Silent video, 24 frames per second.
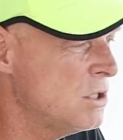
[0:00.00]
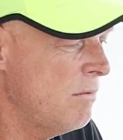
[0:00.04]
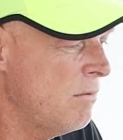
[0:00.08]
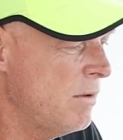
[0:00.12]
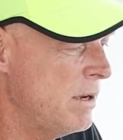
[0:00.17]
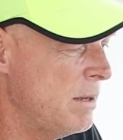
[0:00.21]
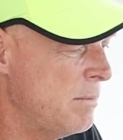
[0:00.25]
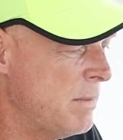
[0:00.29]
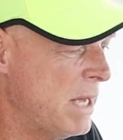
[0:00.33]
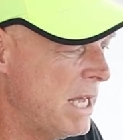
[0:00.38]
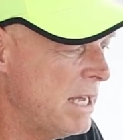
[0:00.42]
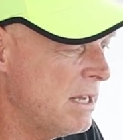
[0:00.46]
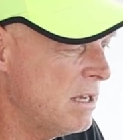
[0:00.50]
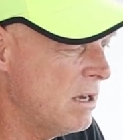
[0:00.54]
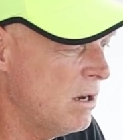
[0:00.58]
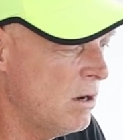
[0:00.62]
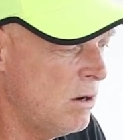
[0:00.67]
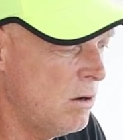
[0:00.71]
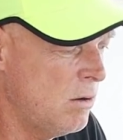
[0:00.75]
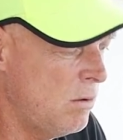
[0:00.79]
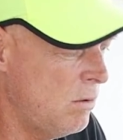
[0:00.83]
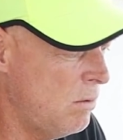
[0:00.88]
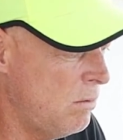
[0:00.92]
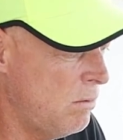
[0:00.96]
We may
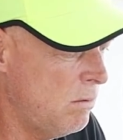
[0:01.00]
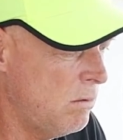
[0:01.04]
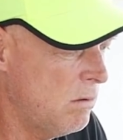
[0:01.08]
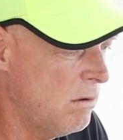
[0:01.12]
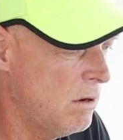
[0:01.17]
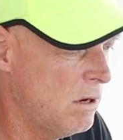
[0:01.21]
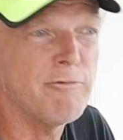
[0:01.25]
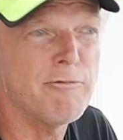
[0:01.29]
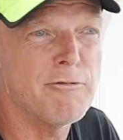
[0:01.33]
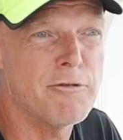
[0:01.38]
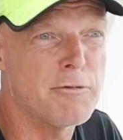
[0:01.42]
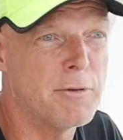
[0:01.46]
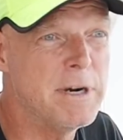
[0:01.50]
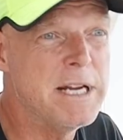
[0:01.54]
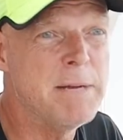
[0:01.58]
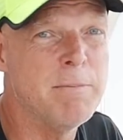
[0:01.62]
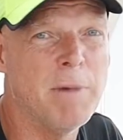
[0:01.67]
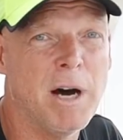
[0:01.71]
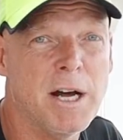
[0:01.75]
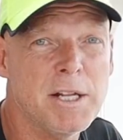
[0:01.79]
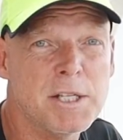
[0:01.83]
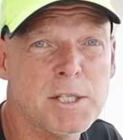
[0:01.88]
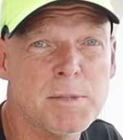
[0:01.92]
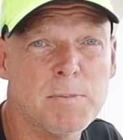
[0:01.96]
go 3
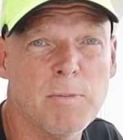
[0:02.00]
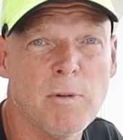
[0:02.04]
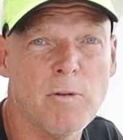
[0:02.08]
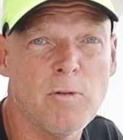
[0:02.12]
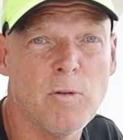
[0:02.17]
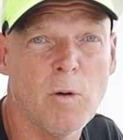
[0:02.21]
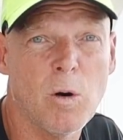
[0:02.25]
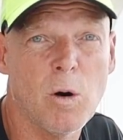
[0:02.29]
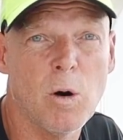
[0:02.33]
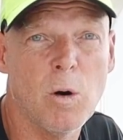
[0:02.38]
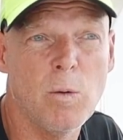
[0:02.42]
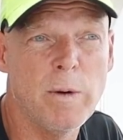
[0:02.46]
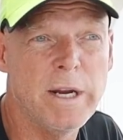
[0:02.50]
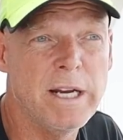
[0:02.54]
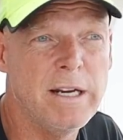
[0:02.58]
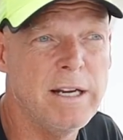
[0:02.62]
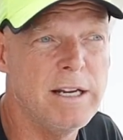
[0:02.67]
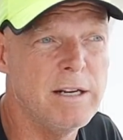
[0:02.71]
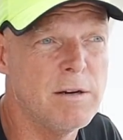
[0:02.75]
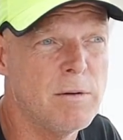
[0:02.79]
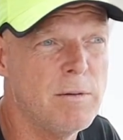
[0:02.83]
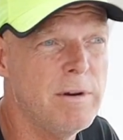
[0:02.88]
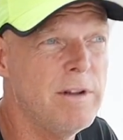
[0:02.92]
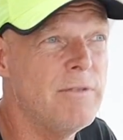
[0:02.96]
months before we need
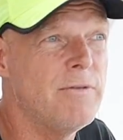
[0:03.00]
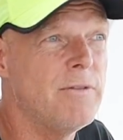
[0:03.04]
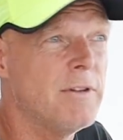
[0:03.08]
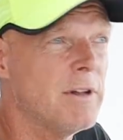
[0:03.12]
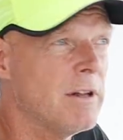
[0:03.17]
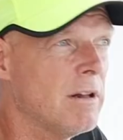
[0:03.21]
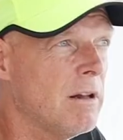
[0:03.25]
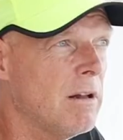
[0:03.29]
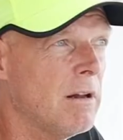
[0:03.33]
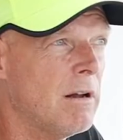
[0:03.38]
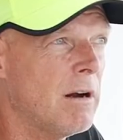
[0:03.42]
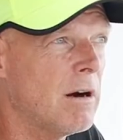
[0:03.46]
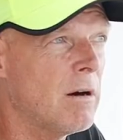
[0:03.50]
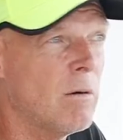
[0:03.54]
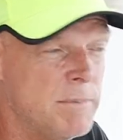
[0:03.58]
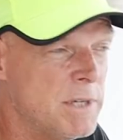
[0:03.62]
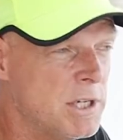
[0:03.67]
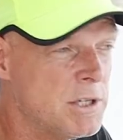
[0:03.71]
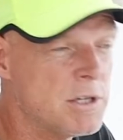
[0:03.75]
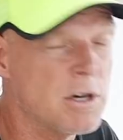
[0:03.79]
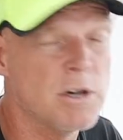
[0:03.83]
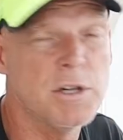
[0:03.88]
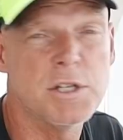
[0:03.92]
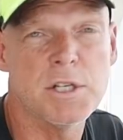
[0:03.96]
to refill our
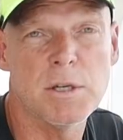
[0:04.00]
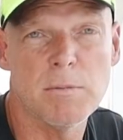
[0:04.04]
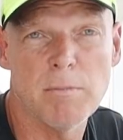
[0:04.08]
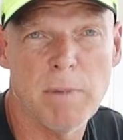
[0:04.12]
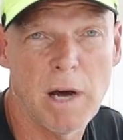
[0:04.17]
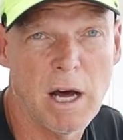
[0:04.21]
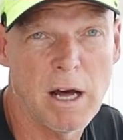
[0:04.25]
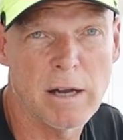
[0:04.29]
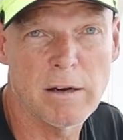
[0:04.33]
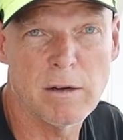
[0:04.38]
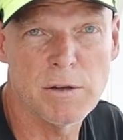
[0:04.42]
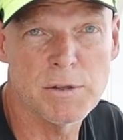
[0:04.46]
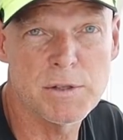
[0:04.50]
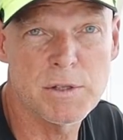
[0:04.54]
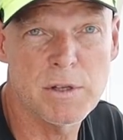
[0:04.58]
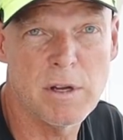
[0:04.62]
detergent bottles.